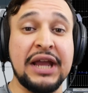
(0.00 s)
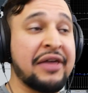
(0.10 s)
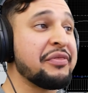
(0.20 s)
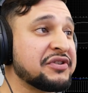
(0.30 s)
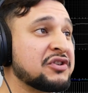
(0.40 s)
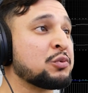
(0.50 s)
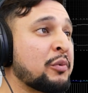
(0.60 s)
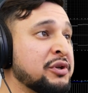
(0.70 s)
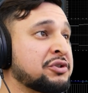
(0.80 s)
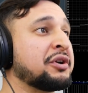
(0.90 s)
and this is when
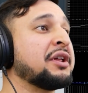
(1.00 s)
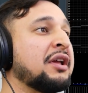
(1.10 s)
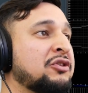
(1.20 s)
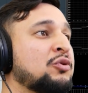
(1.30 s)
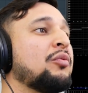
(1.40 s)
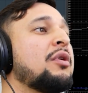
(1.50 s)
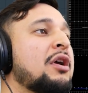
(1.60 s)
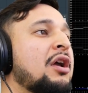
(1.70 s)
we're starting into